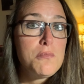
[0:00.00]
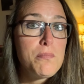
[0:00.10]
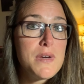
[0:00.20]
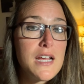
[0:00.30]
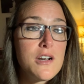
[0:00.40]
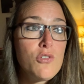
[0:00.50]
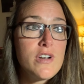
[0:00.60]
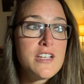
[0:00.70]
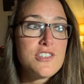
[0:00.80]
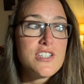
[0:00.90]
but I don't
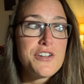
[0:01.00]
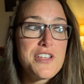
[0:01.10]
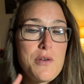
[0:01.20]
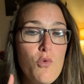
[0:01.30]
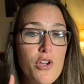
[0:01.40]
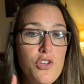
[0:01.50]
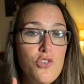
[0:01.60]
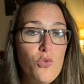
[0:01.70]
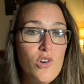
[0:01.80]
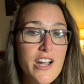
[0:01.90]
necessarily want
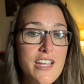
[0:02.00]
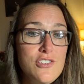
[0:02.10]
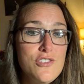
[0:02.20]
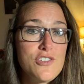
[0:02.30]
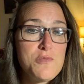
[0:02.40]
your answers